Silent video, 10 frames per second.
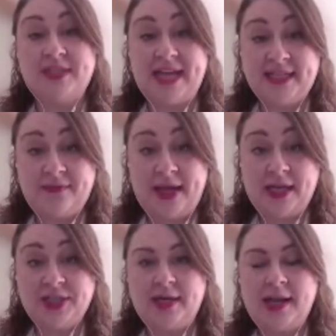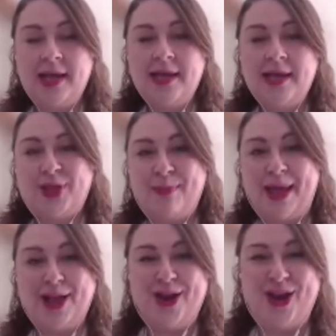tax evasion, so they
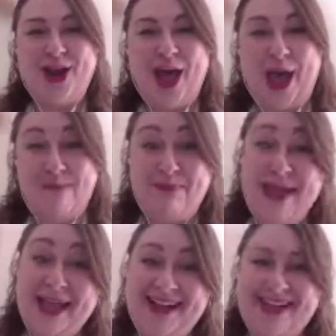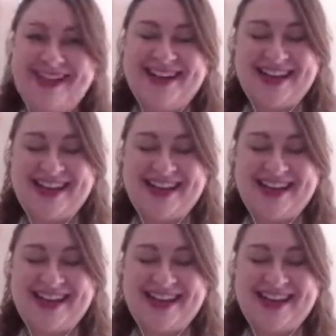make a big